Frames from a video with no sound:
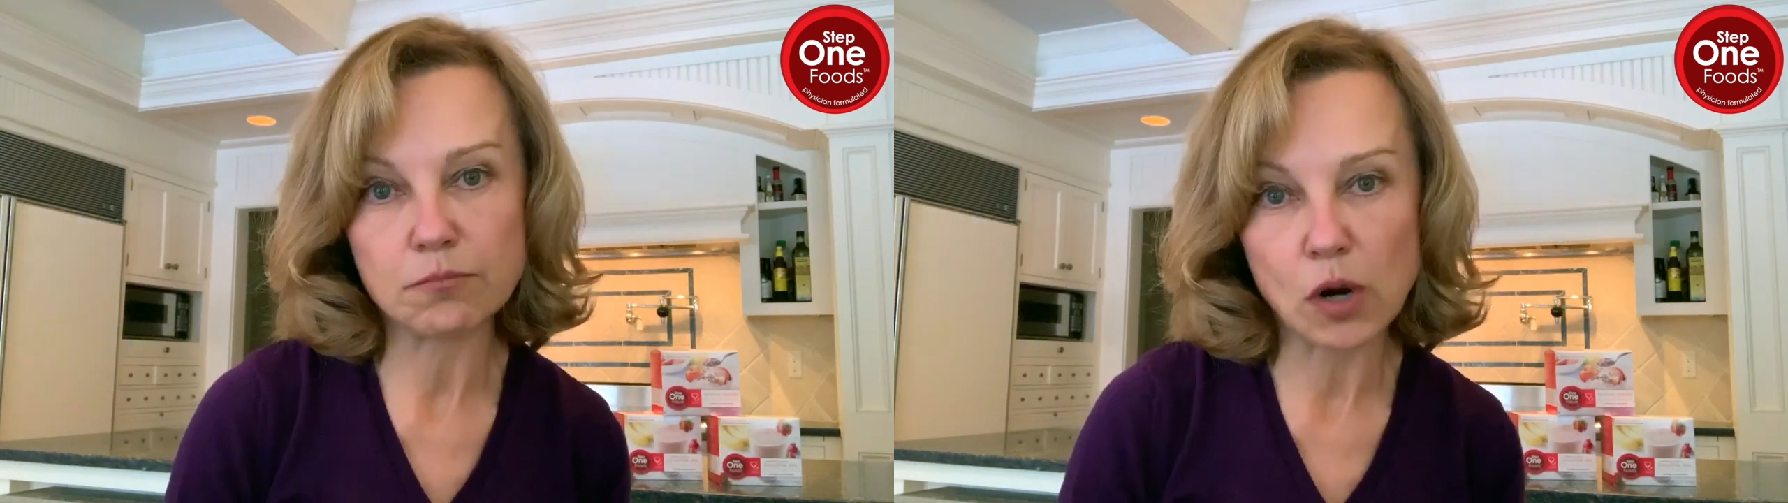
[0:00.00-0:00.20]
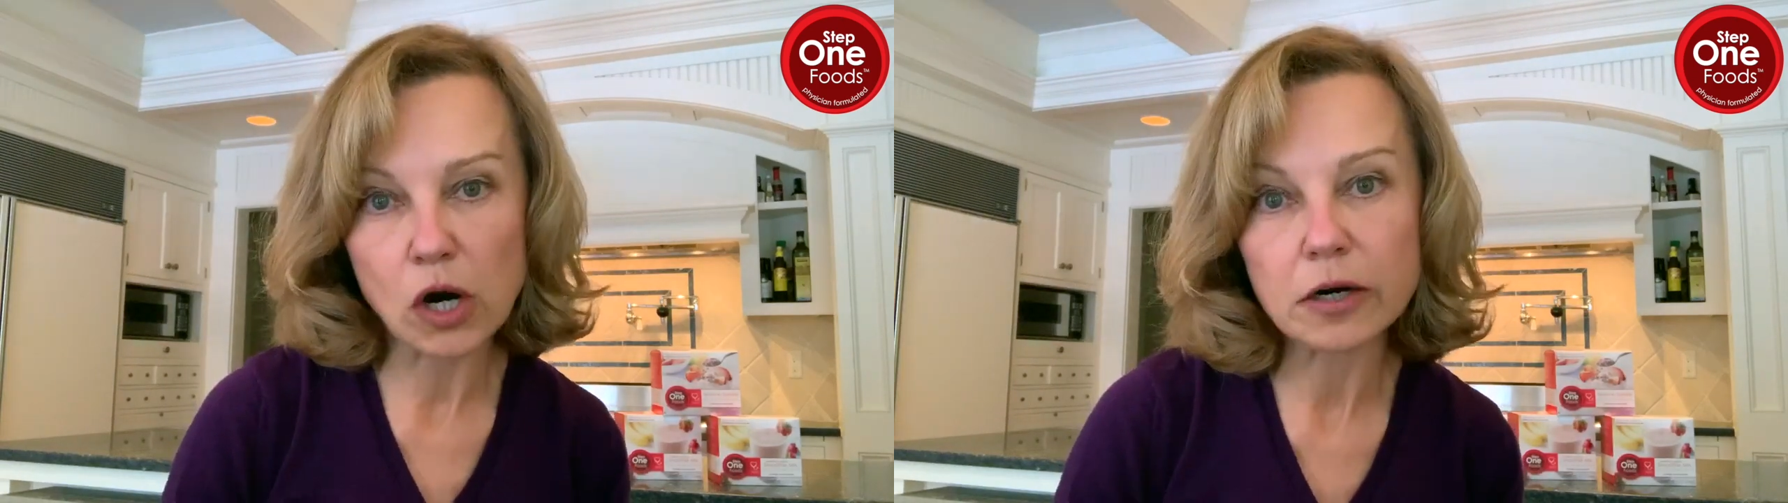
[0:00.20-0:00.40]

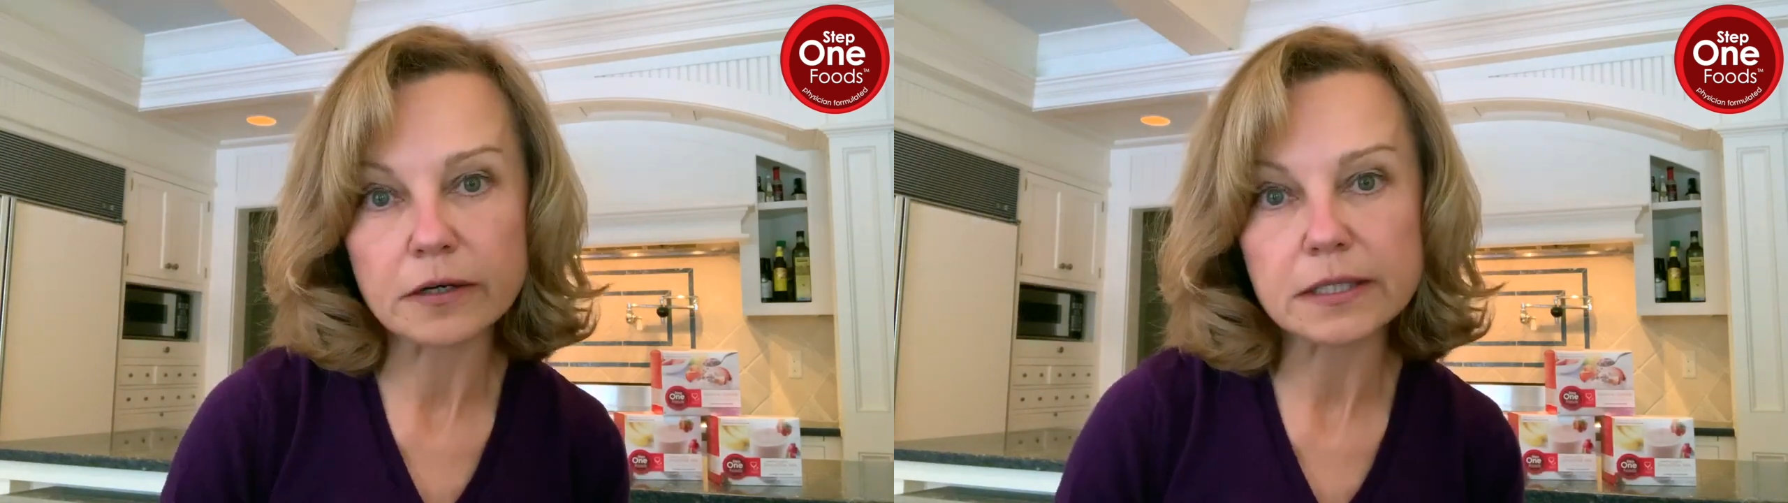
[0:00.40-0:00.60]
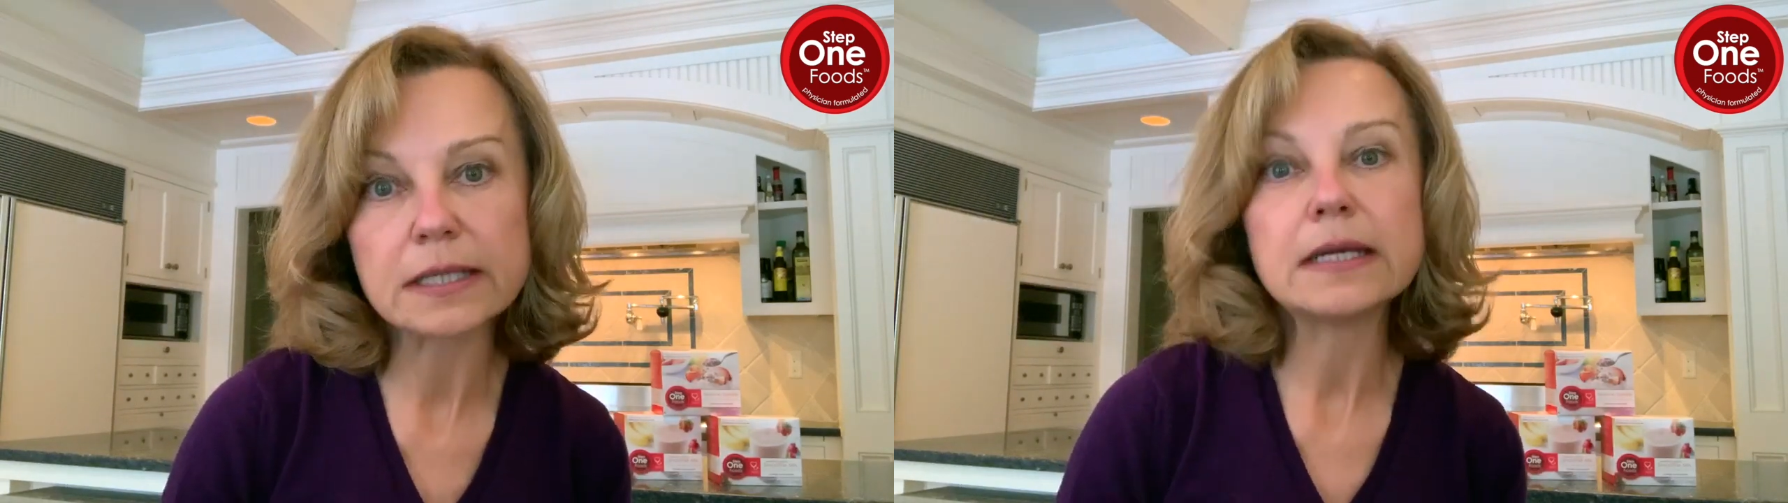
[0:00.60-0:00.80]

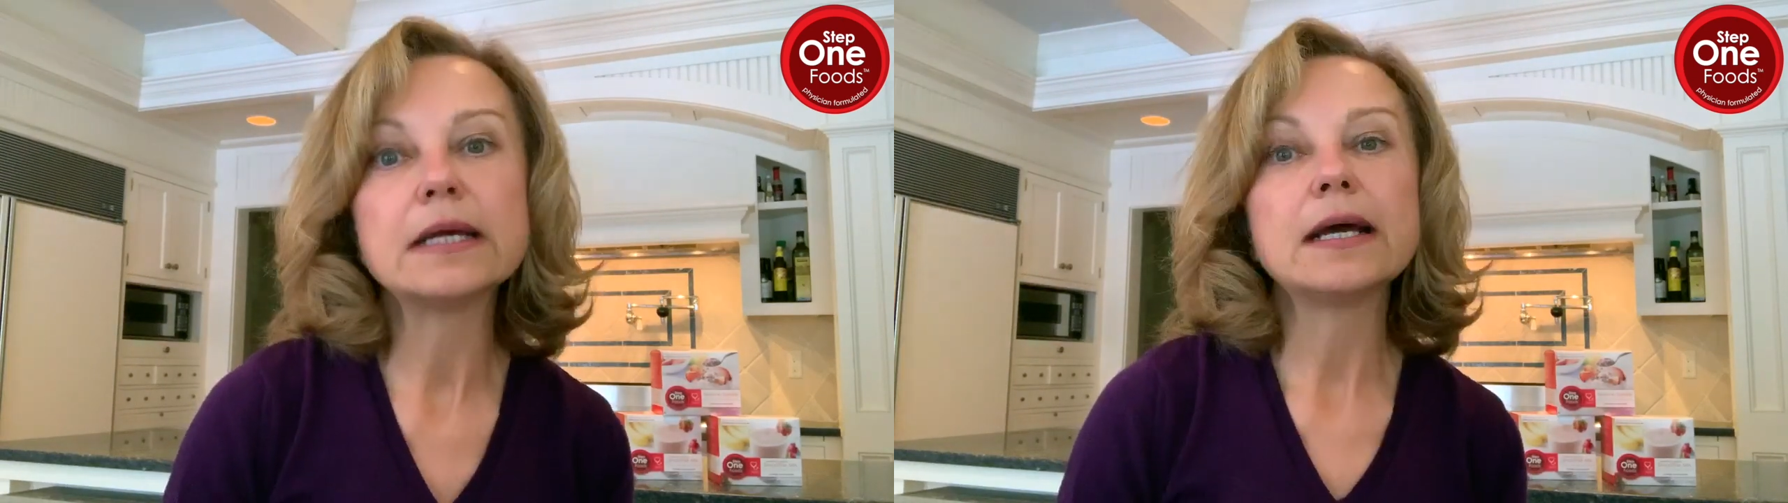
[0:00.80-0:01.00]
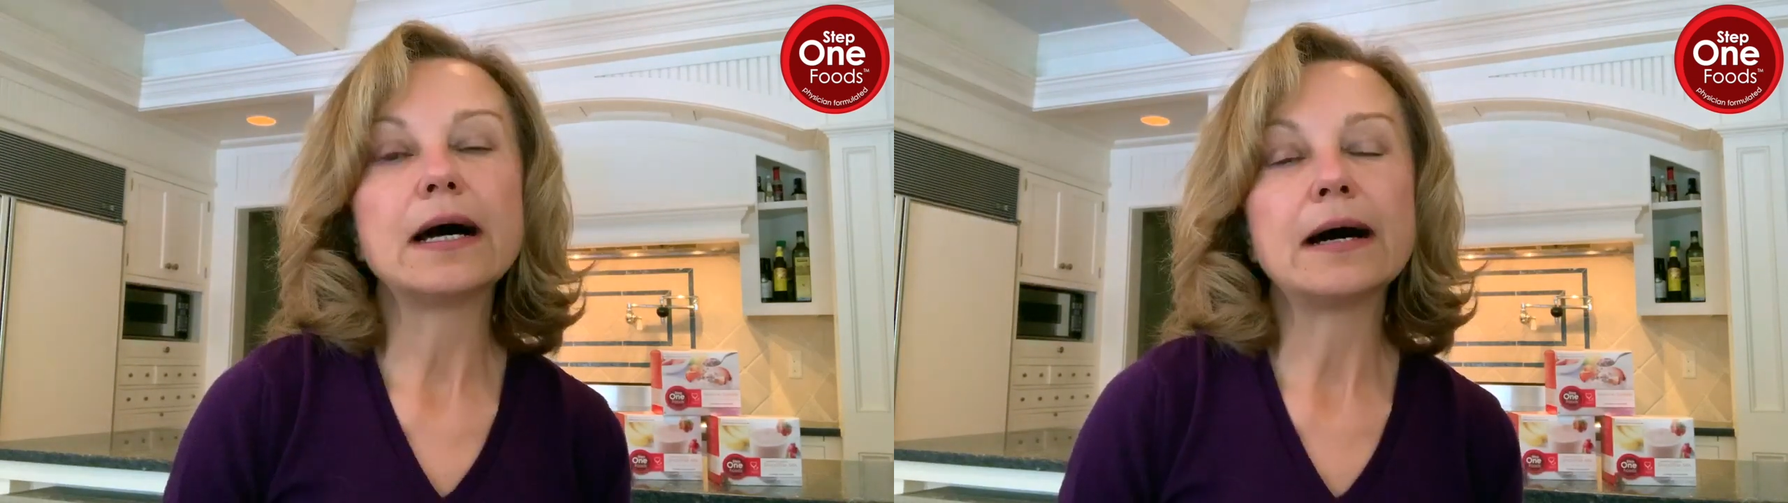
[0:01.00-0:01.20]
part.
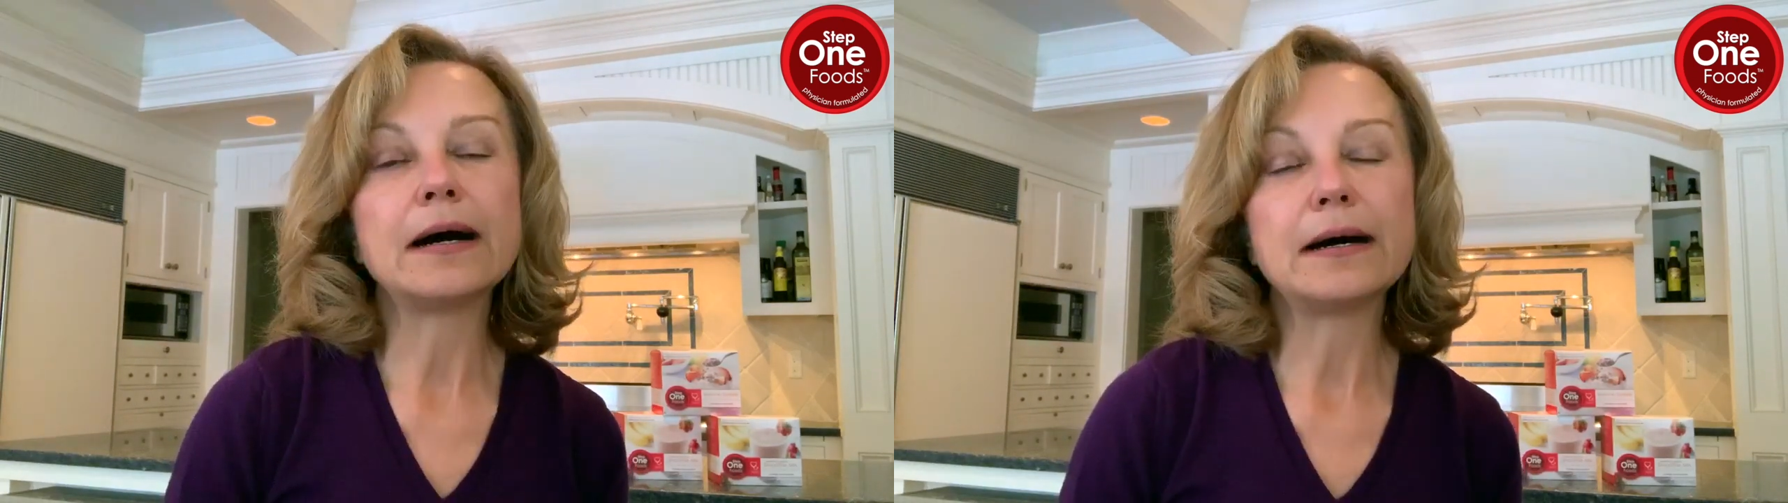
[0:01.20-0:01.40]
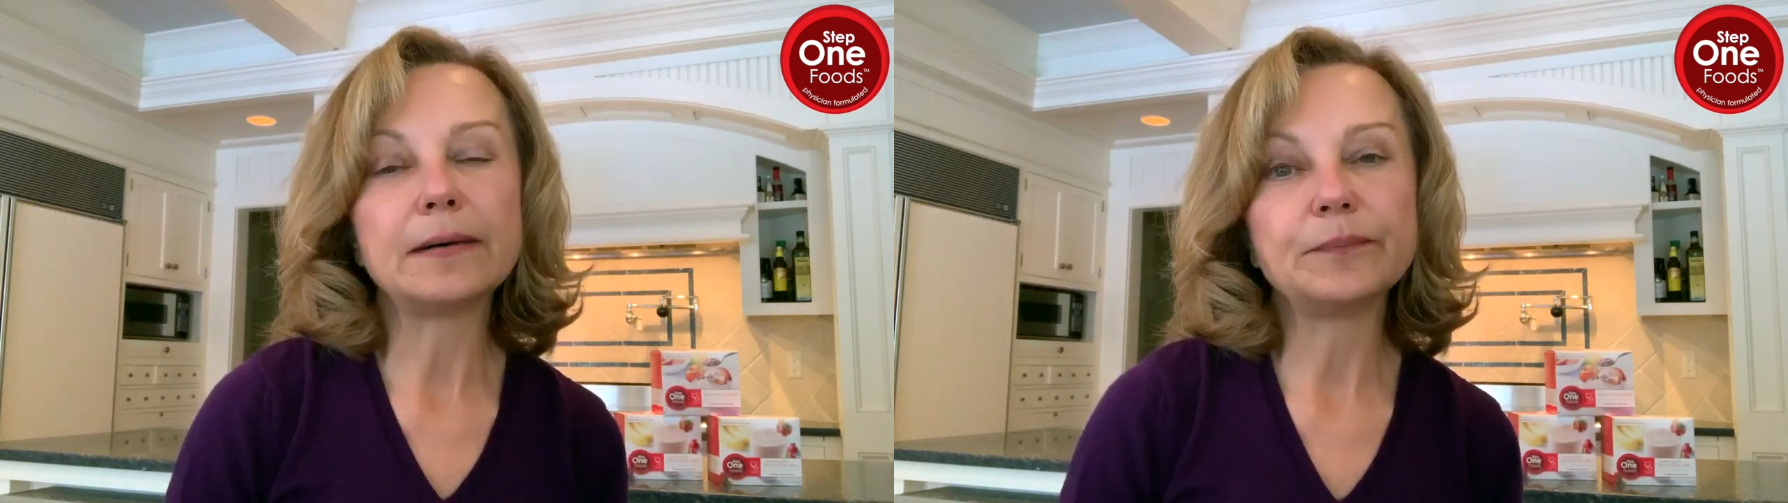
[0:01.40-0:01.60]

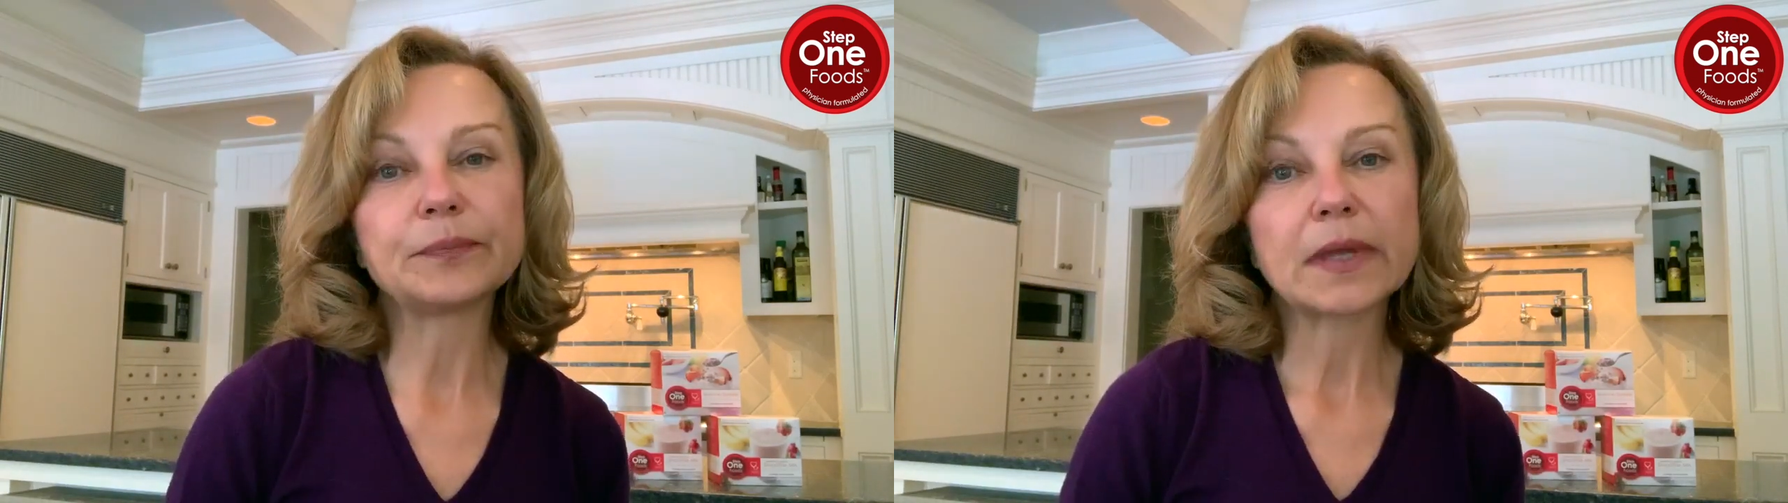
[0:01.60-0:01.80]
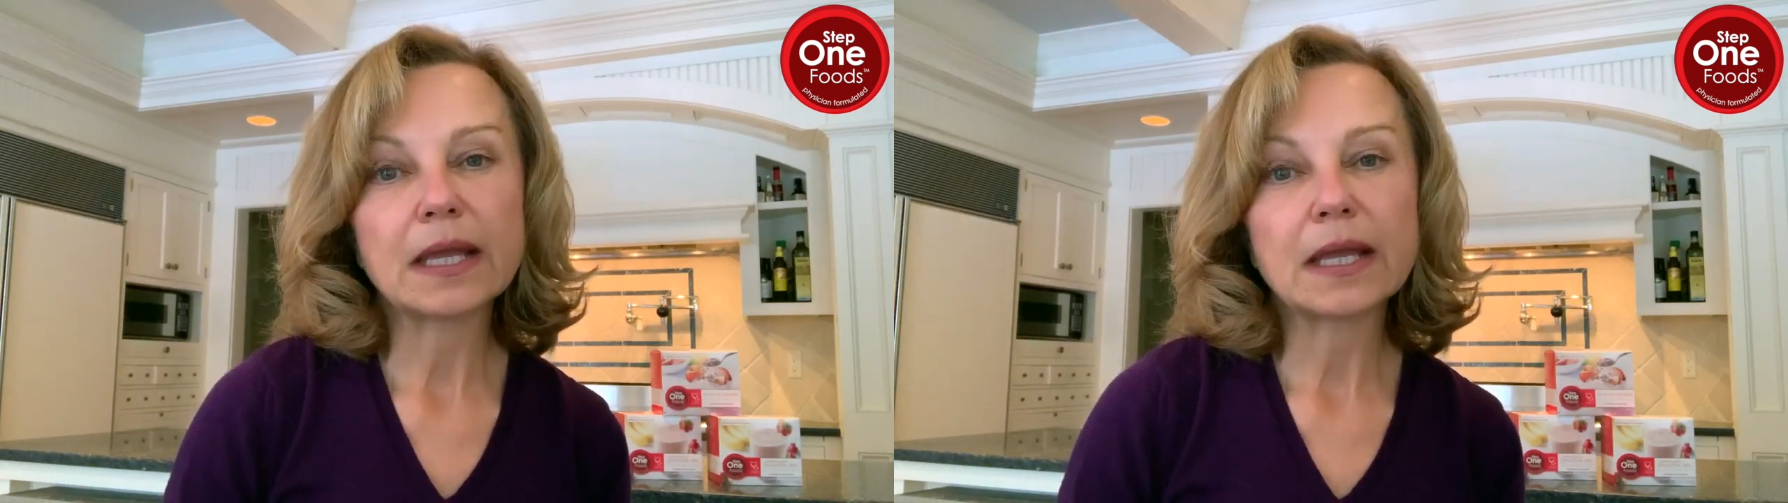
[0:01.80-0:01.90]
Um,